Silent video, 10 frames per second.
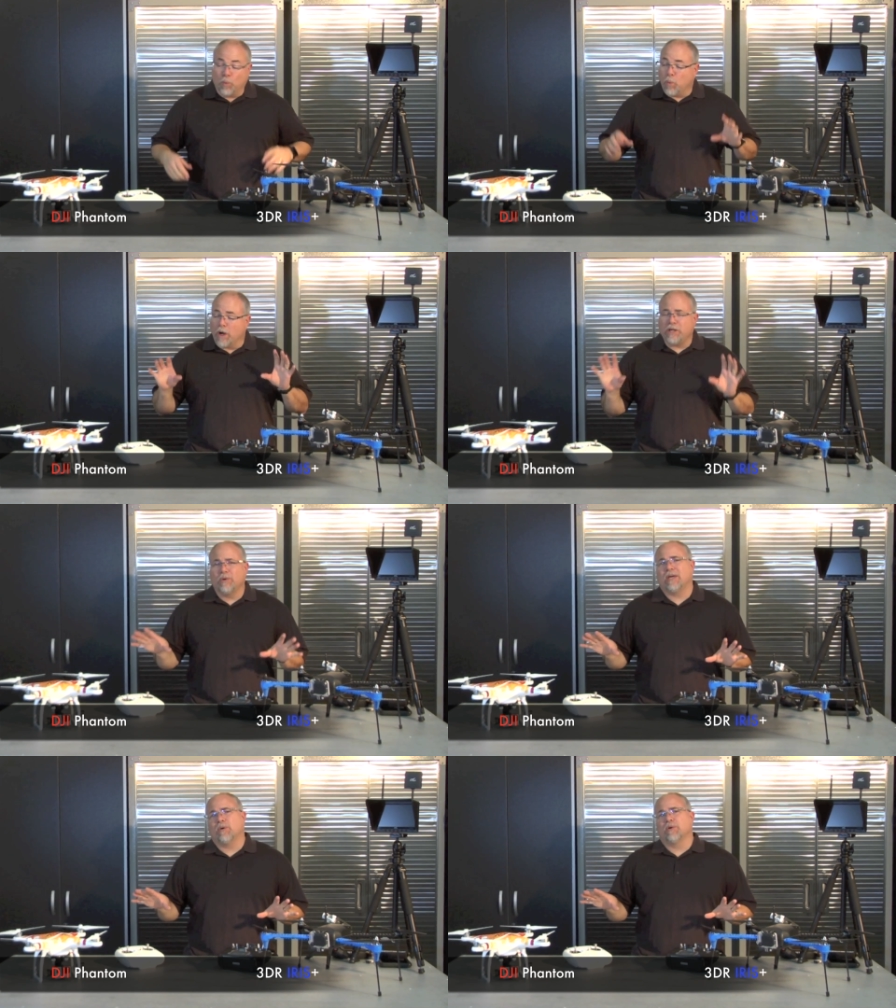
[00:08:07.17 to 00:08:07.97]
What do
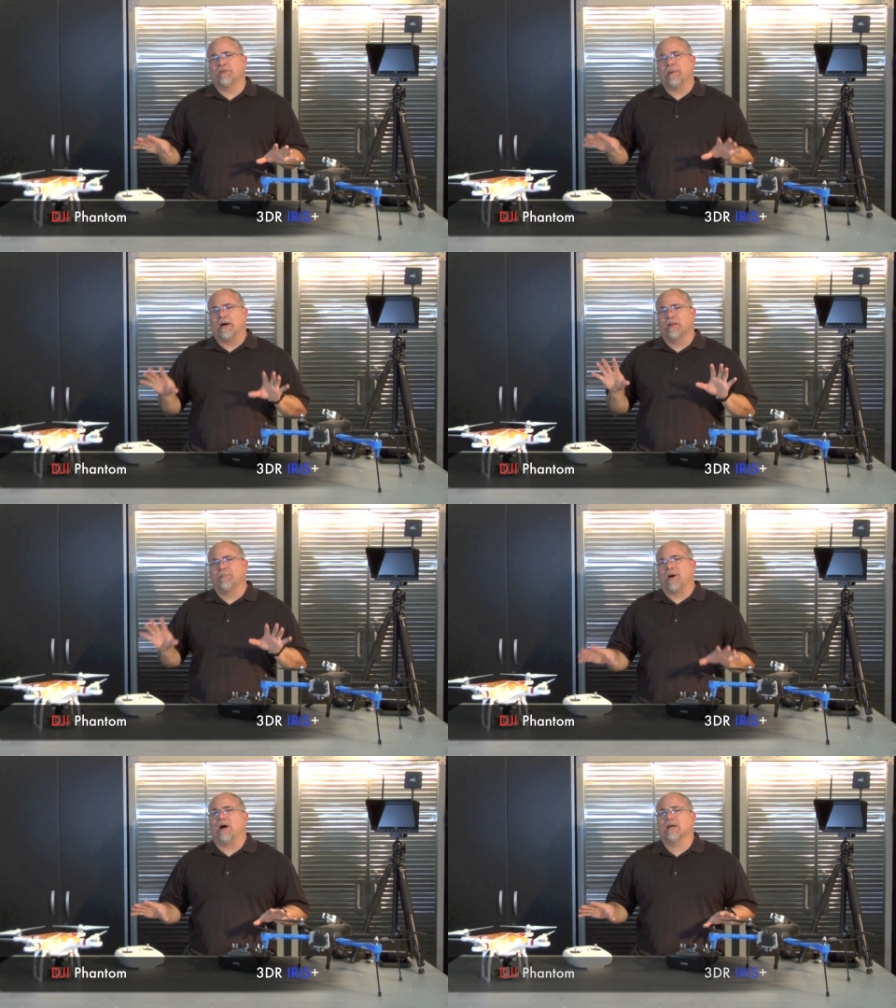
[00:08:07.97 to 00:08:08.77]
you get with them out of
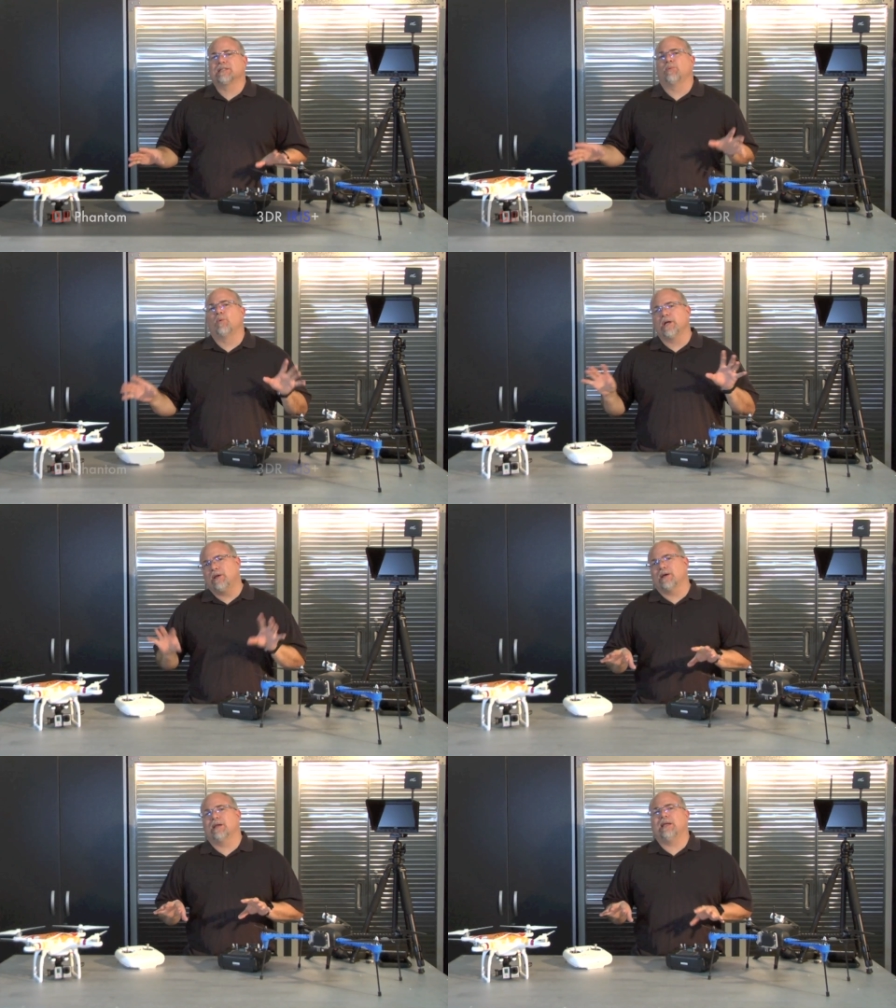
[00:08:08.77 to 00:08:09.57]
the box, and what
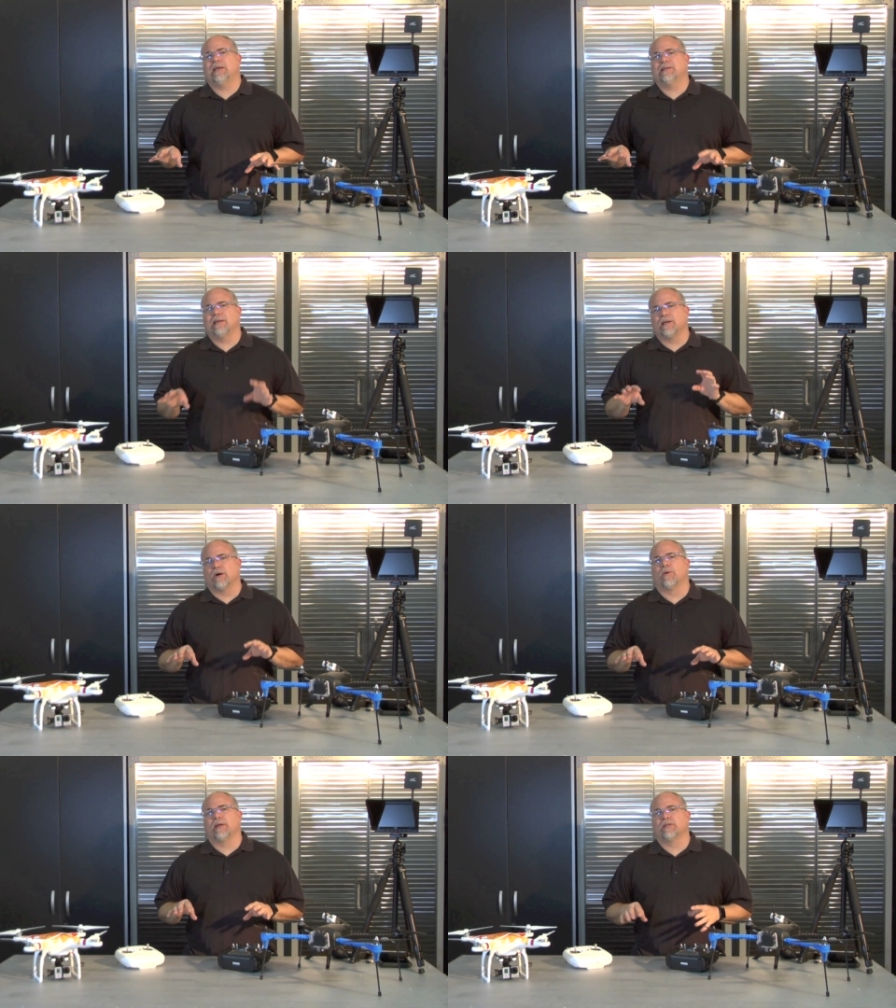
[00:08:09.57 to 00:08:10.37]
are you going to need to get
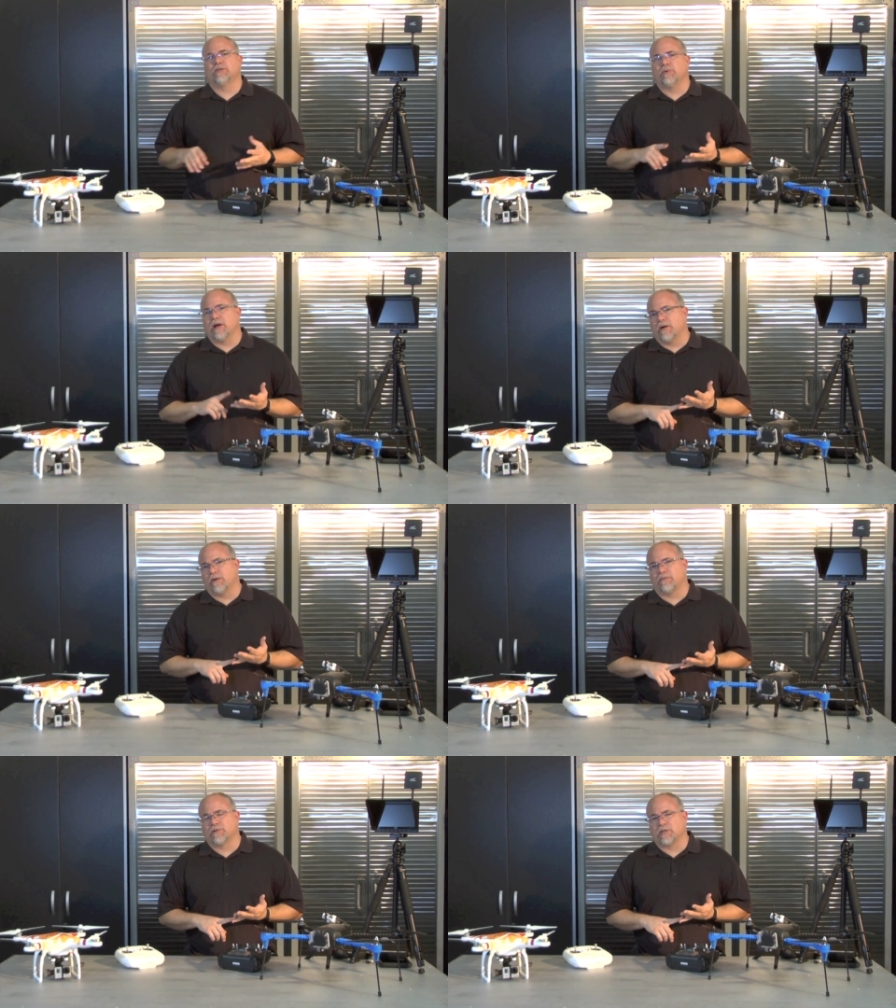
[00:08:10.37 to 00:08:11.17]
going to do
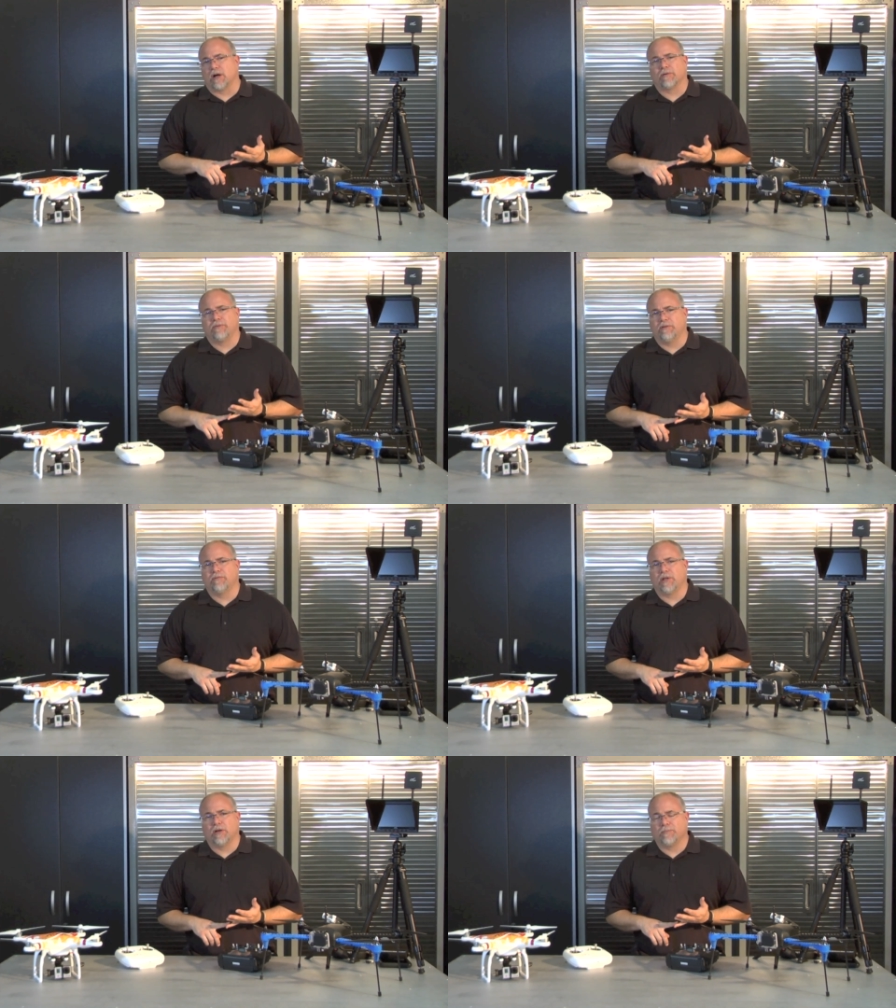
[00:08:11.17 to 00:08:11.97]
aerial photography
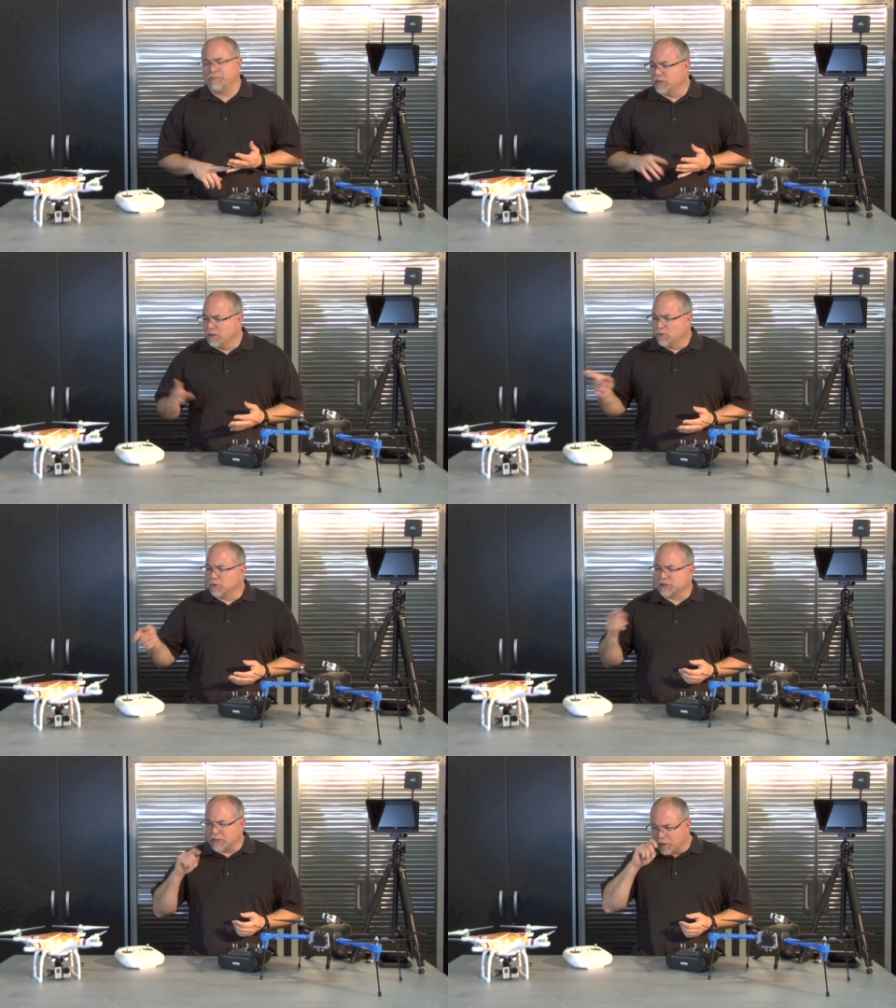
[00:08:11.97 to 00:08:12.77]
and video?
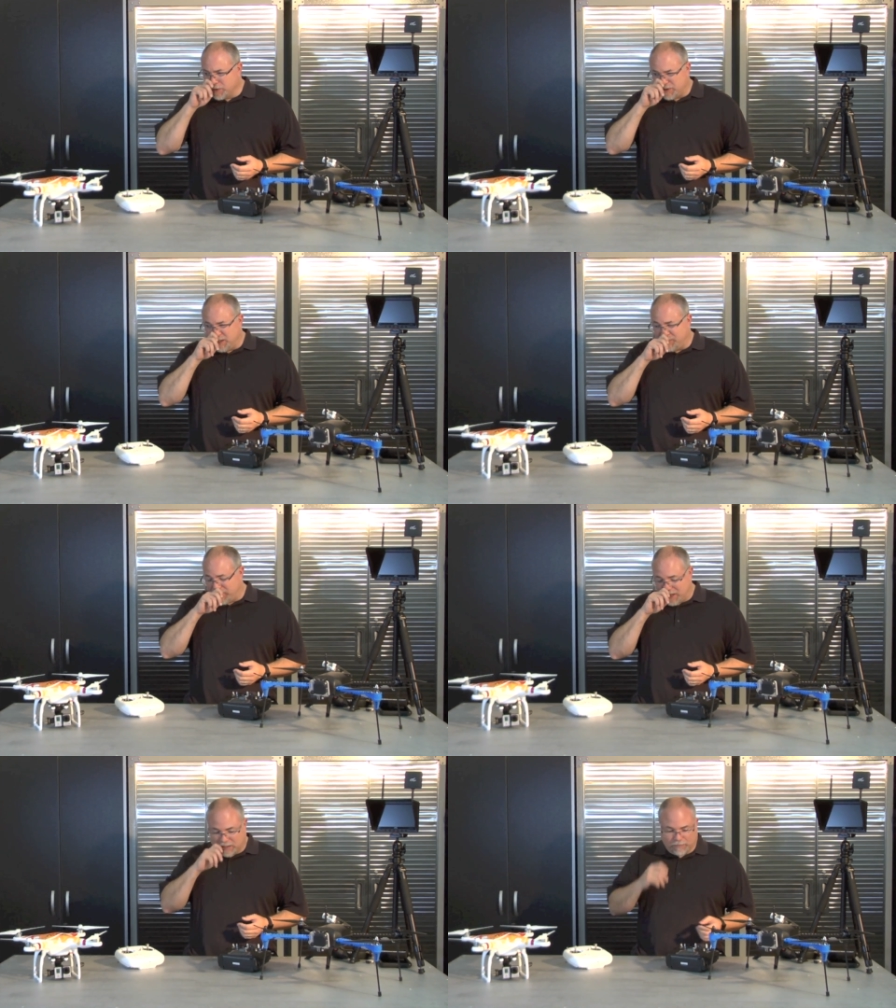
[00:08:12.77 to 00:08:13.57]
We'll start with the
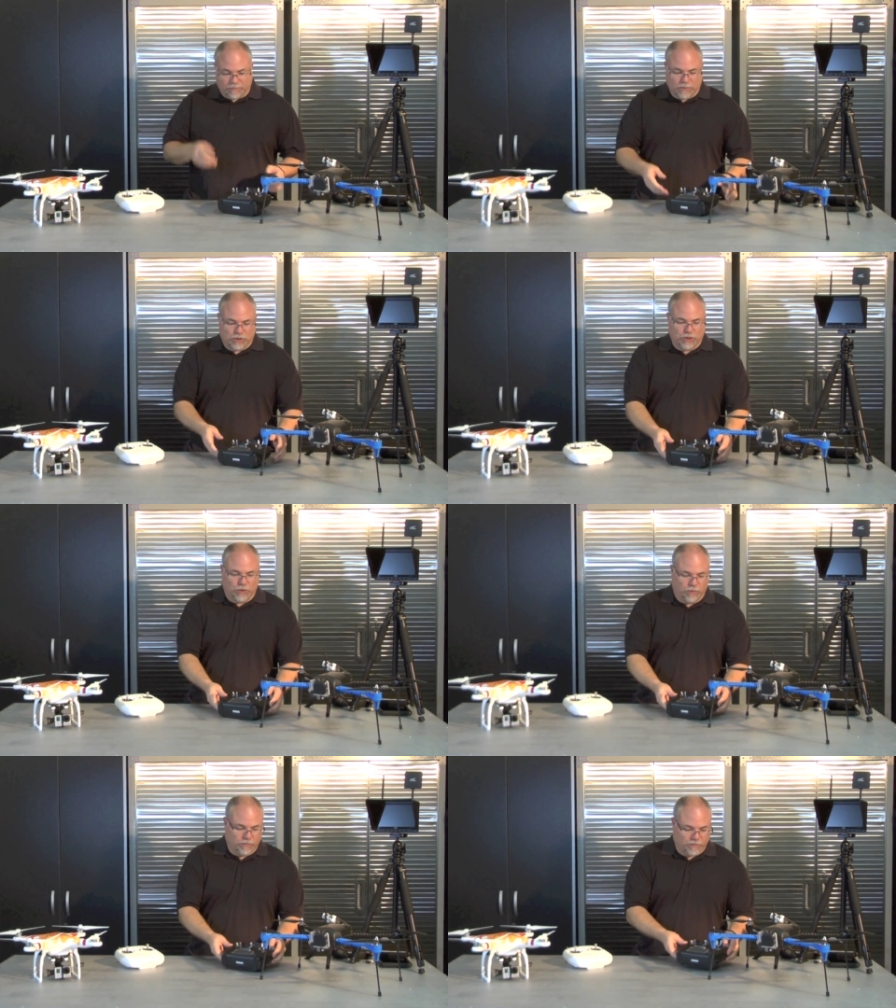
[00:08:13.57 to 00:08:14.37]
Phantom
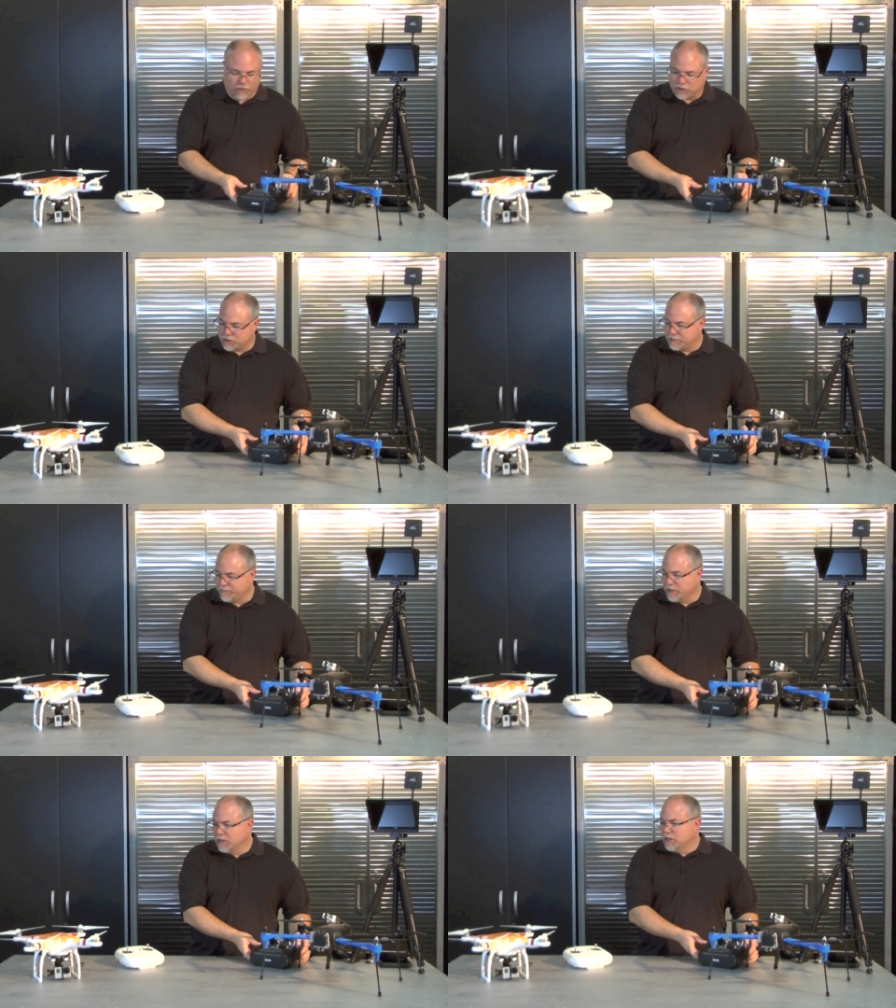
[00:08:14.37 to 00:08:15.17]
2 first.